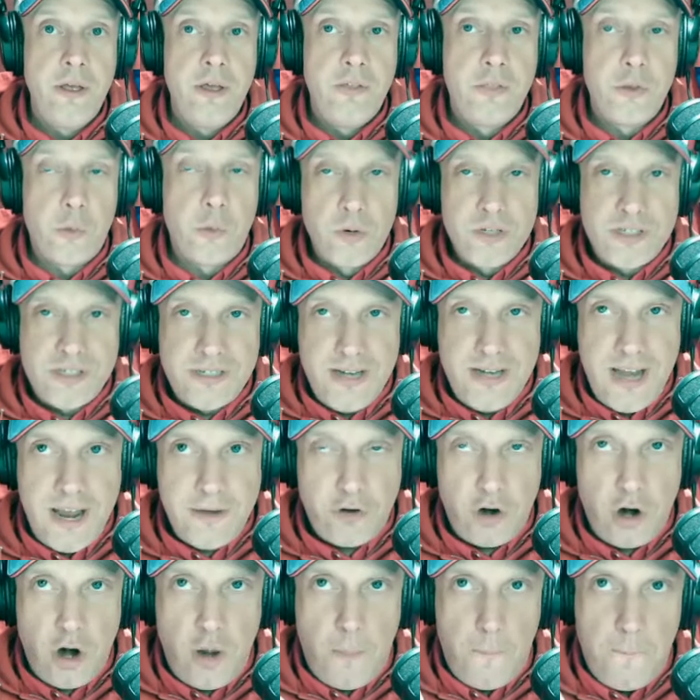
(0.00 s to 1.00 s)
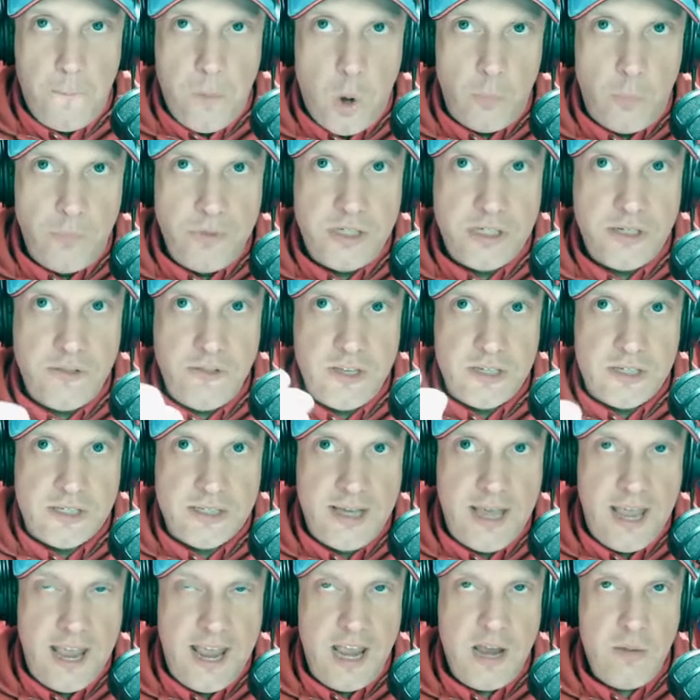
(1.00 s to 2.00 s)
There was never a moment in this
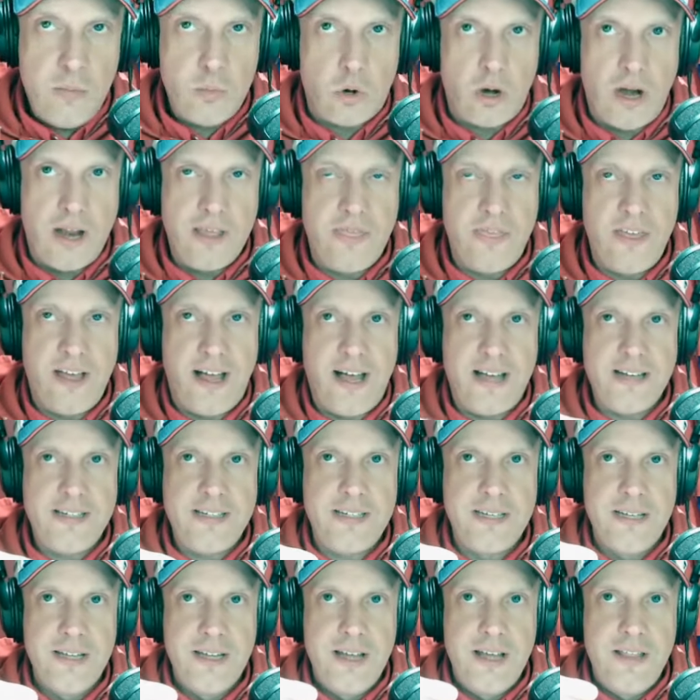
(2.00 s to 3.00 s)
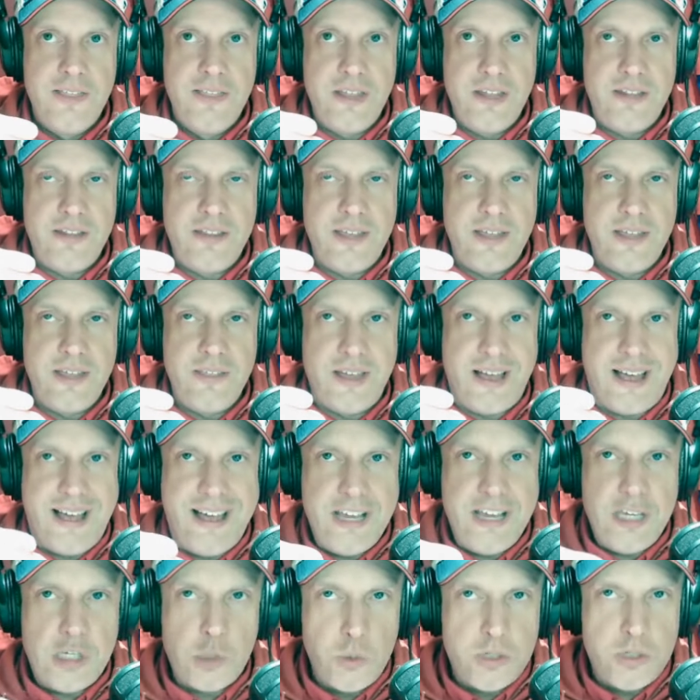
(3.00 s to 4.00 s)
game where I thought that the
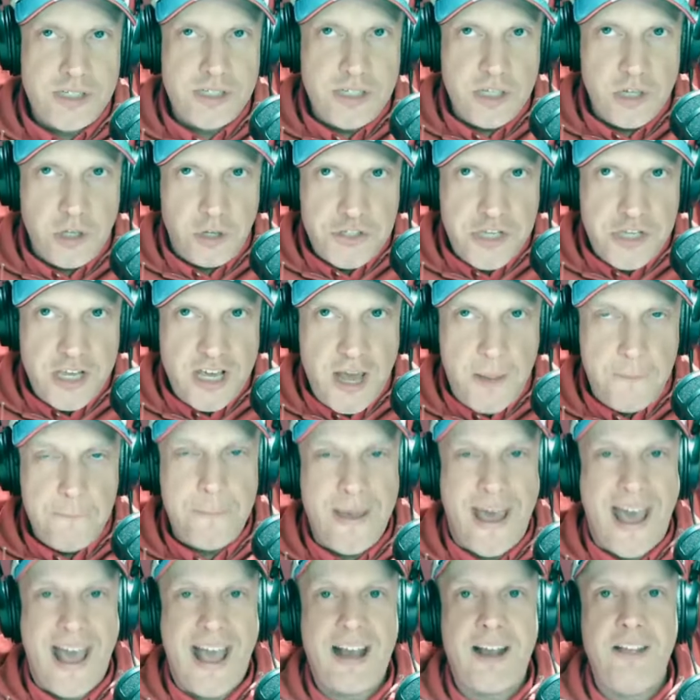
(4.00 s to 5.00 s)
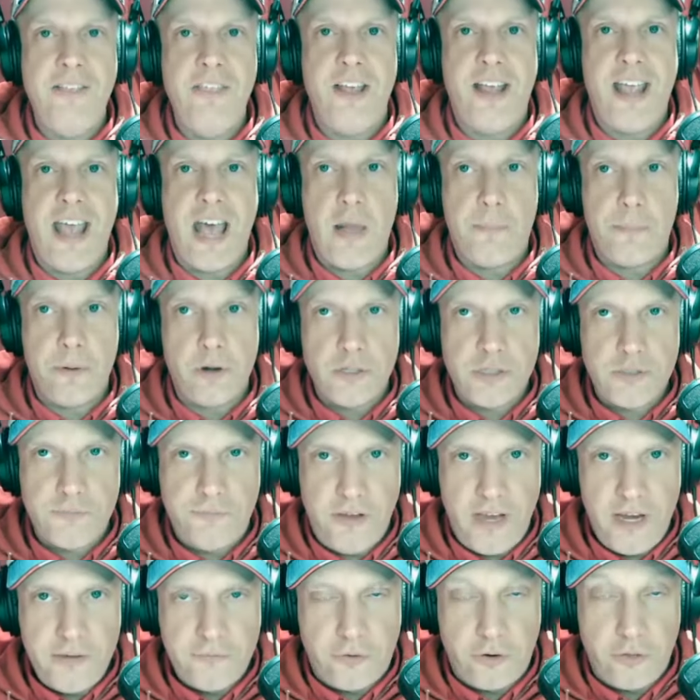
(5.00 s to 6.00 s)
ice was tilting back in the Capitals'
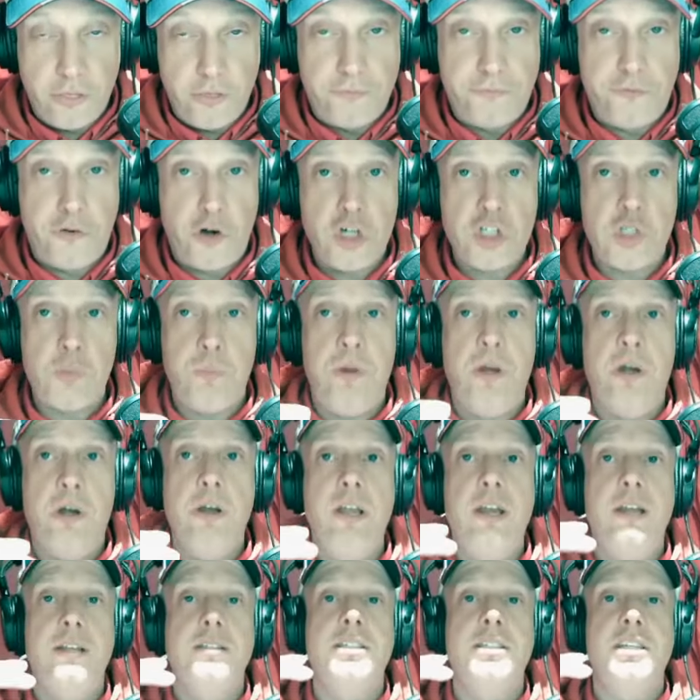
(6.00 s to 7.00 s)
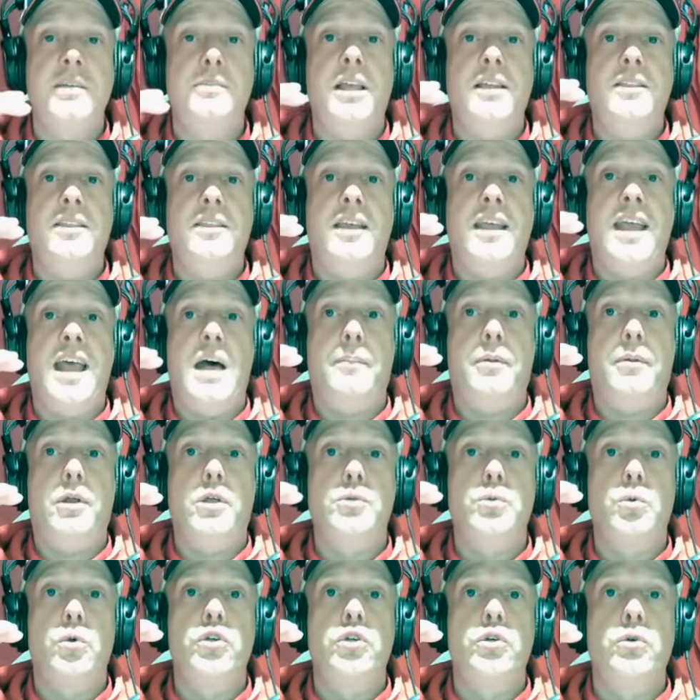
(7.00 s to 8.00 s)
favor. The first period, it seemed like the
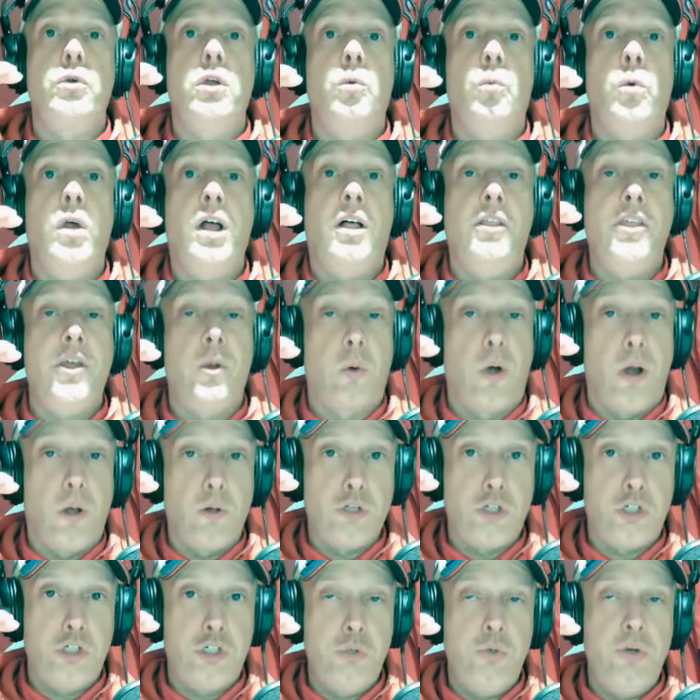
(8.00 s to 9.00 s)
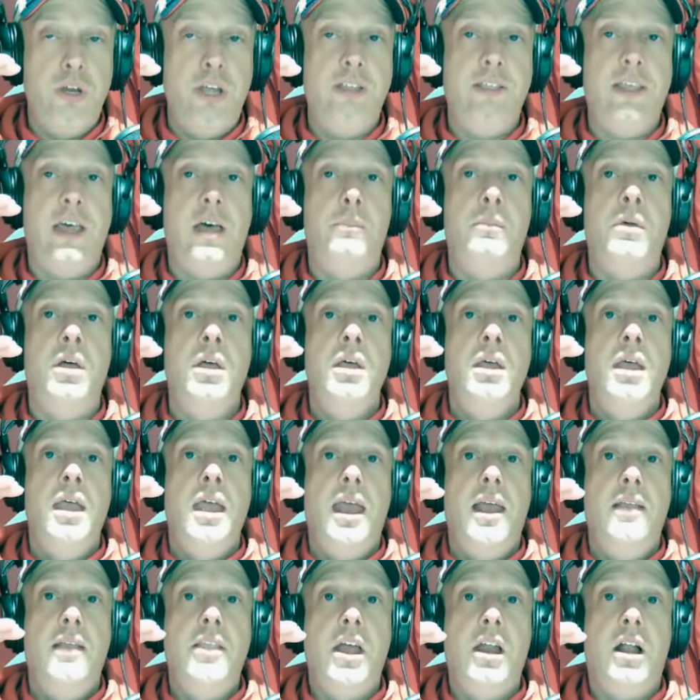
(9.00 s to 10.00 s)
Capitals were doing well. They were out shooting them.
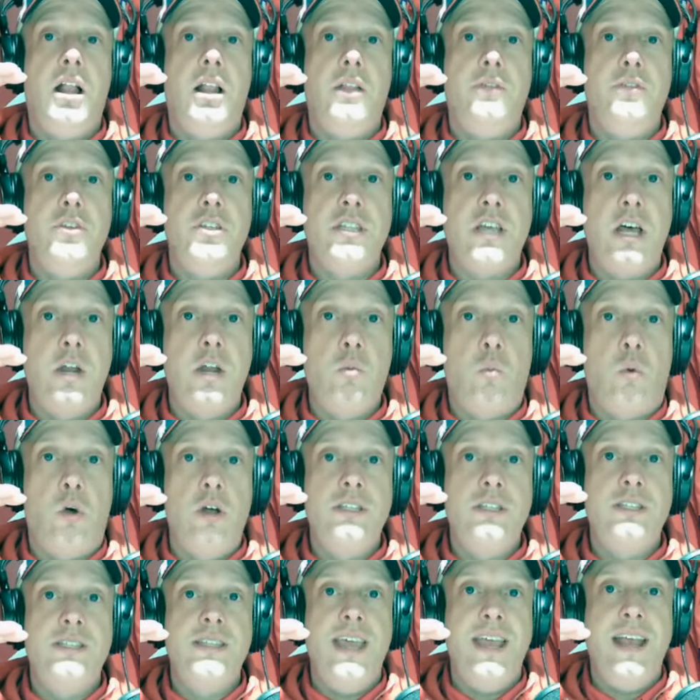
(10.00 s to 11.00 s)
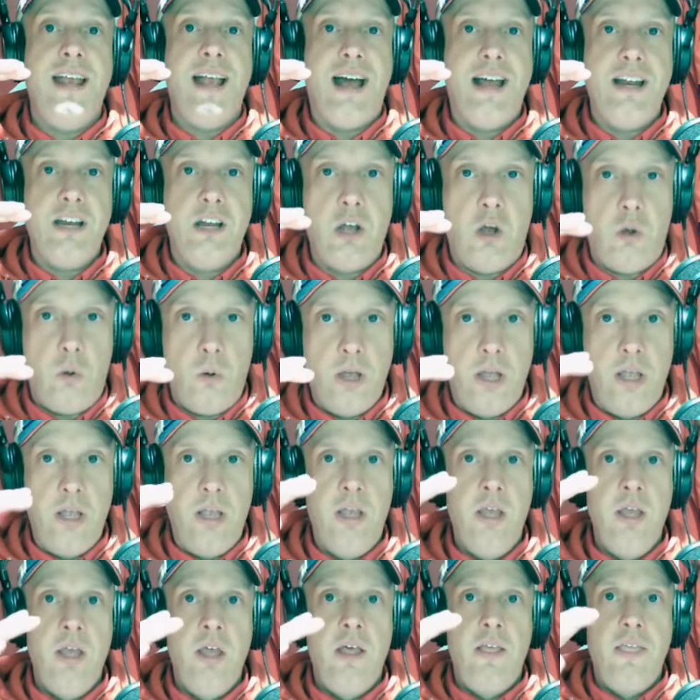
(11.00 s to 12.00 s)
And then all of a sudden, once they got going,
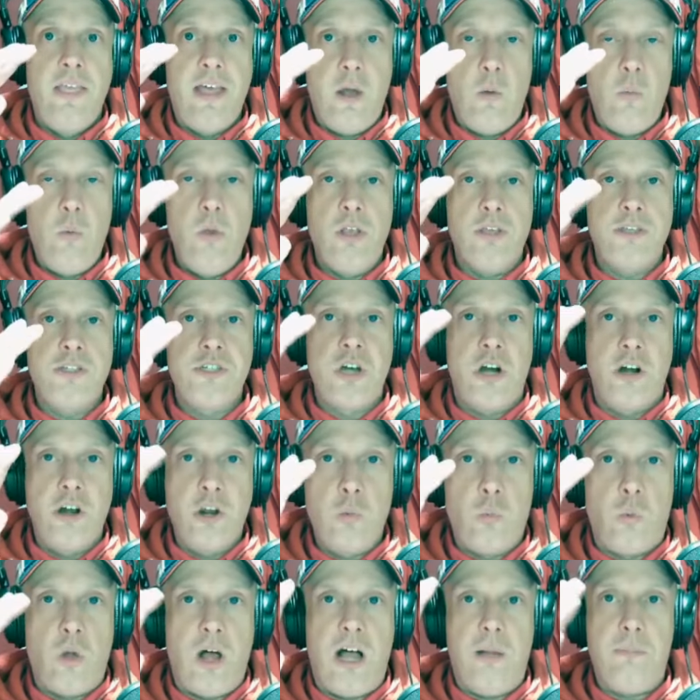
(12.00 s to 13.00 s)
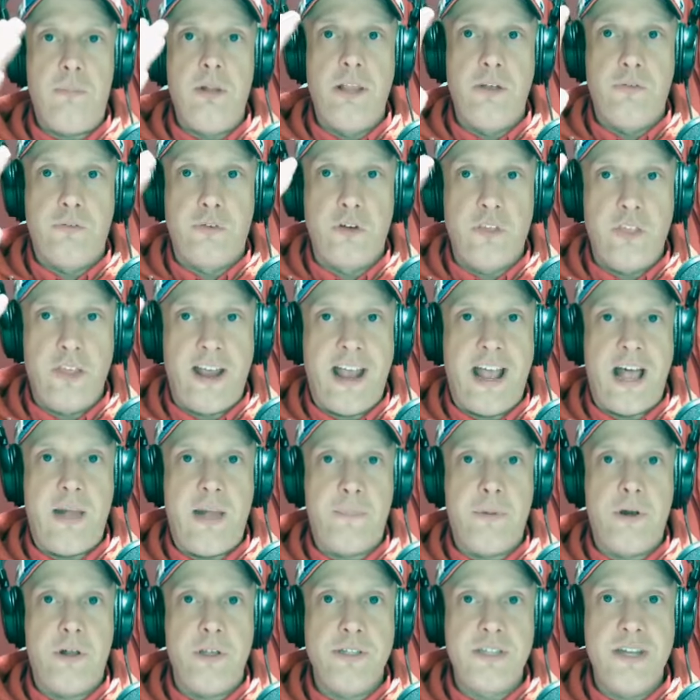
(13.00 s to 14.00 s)
that wheel started wobbling for the
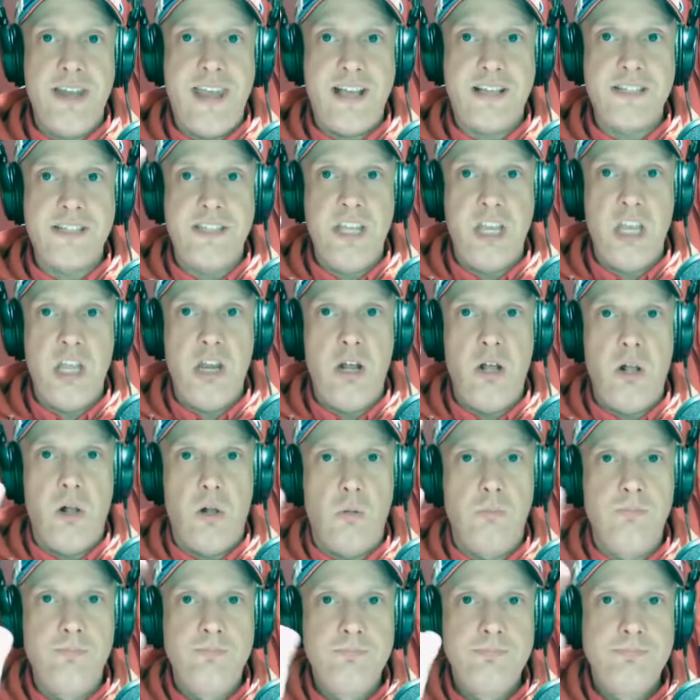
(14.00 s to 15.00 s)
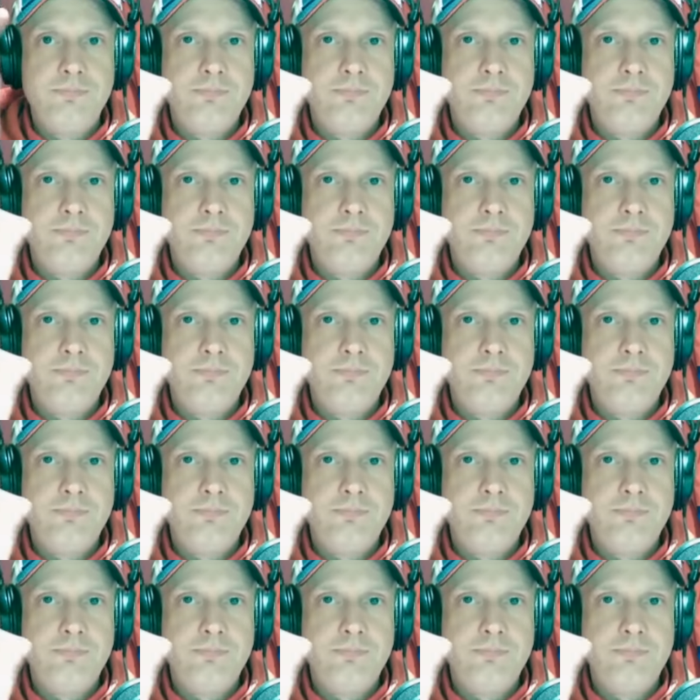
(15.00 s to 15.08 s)
Capitals. And next thing you know,